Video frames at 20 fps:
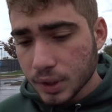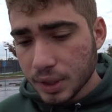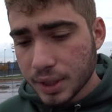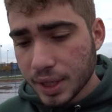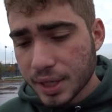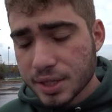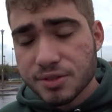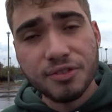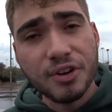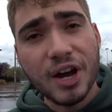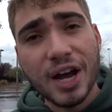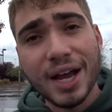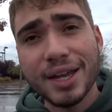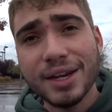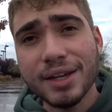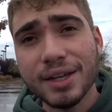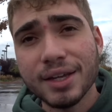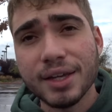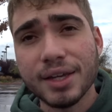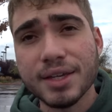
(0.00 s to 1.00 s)
it's
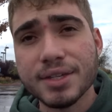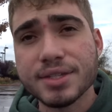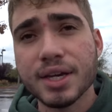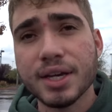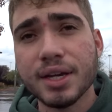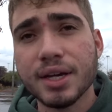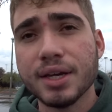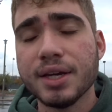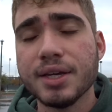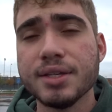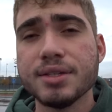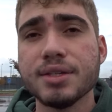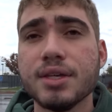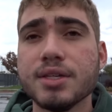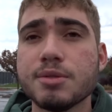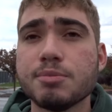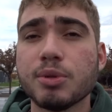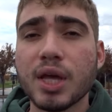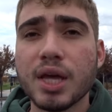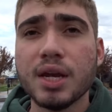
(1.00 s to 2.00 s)
fine.
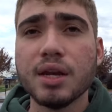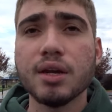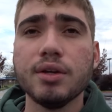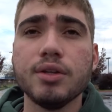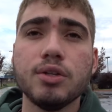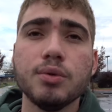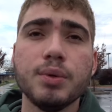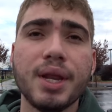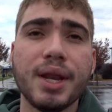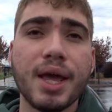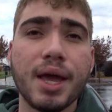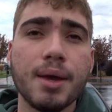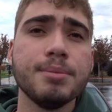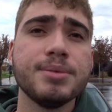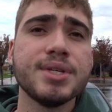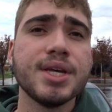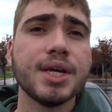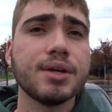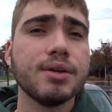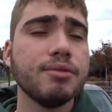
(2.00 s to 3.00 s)
He's planning on doing an
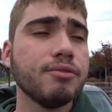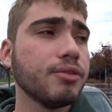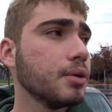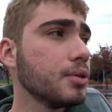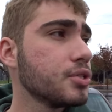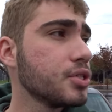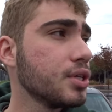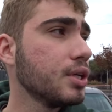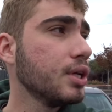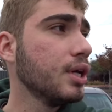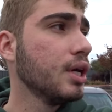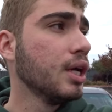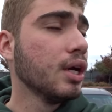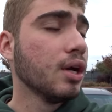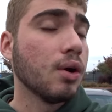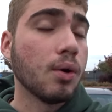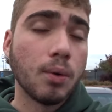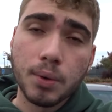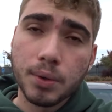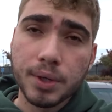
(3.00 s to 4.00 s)
M-Tech conversion
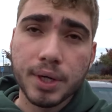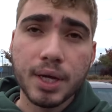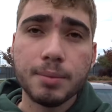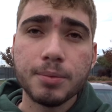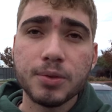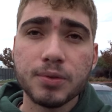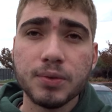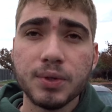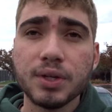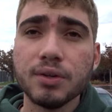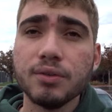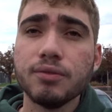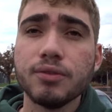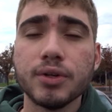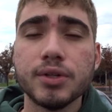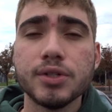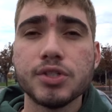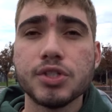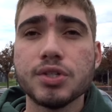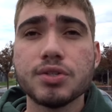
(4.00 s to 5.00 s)
or an M3
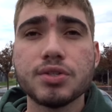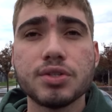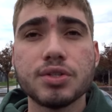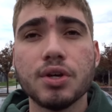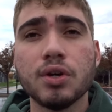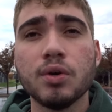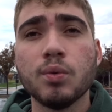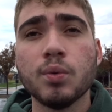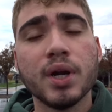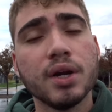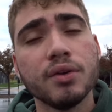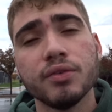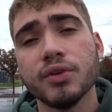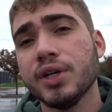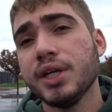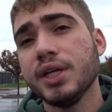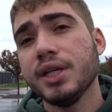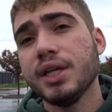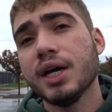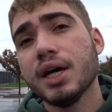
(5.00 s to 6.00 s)
conversion. So whatever
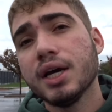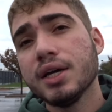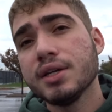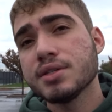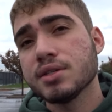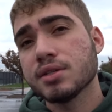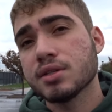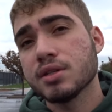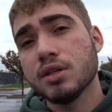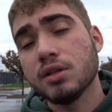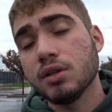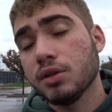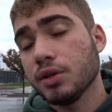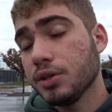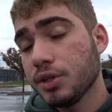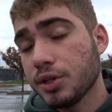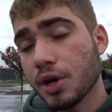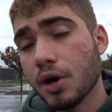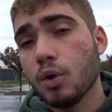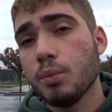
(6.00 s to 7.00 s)
he does, it's gonna look
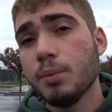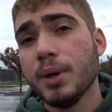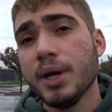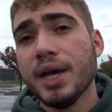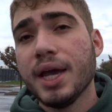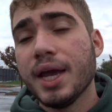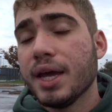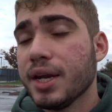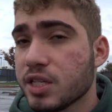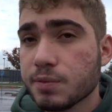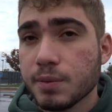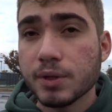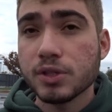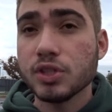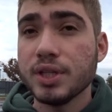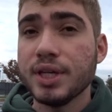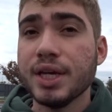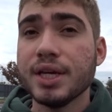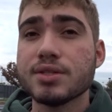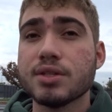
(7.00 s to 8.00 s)
dope. And
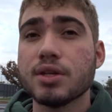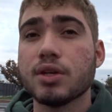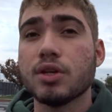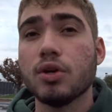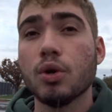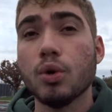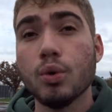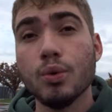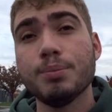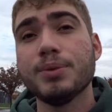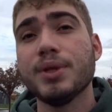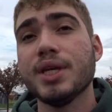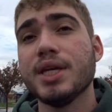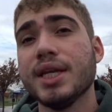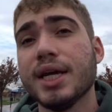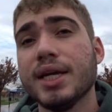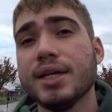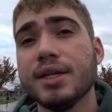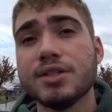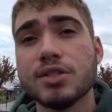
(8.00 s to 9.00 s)
especially he has the coupe, the
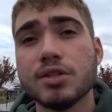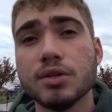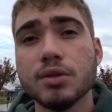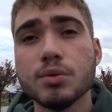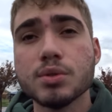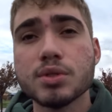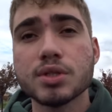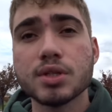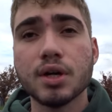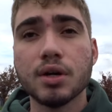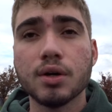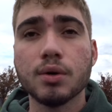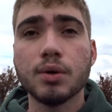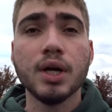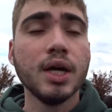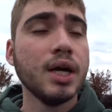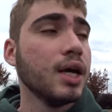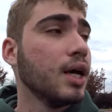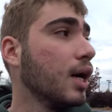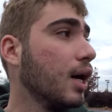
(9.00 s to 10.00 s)
E92. So
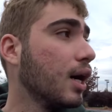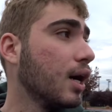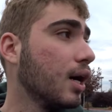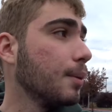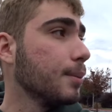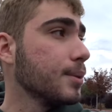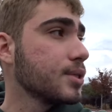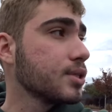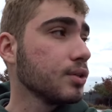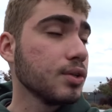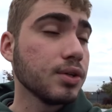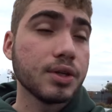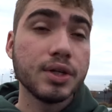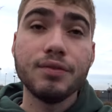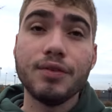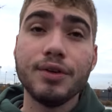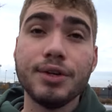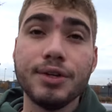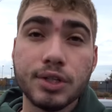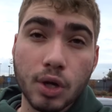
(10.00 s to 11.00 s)
it's gonna look
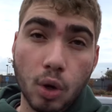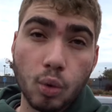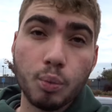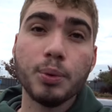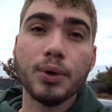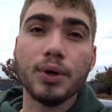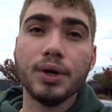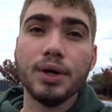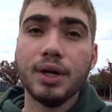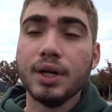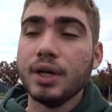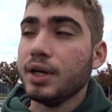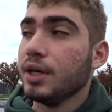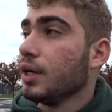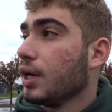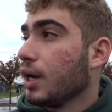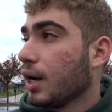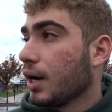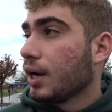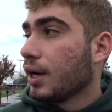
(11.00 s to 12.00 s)
even doper.
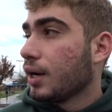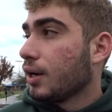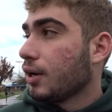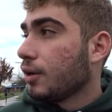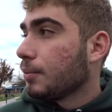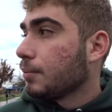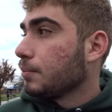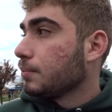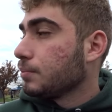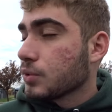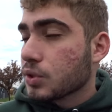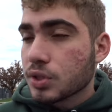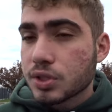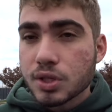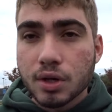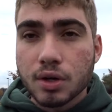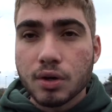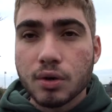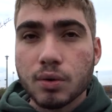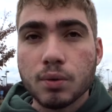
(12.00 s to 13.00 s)

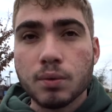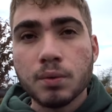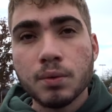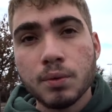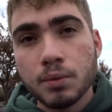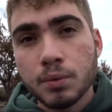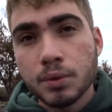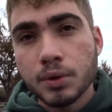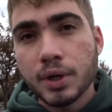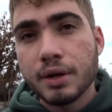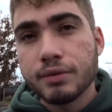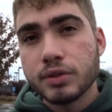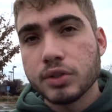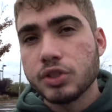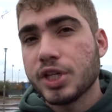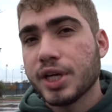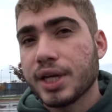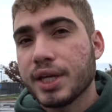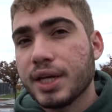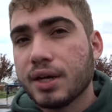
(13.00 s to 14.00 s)
So we're gonna have to
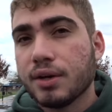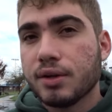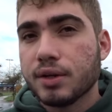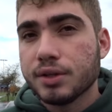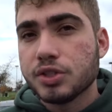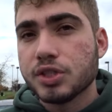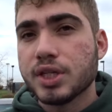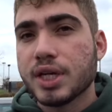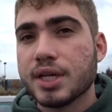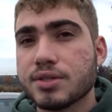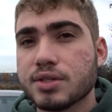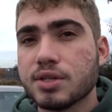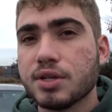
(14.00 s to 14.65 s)
check it out and let you guys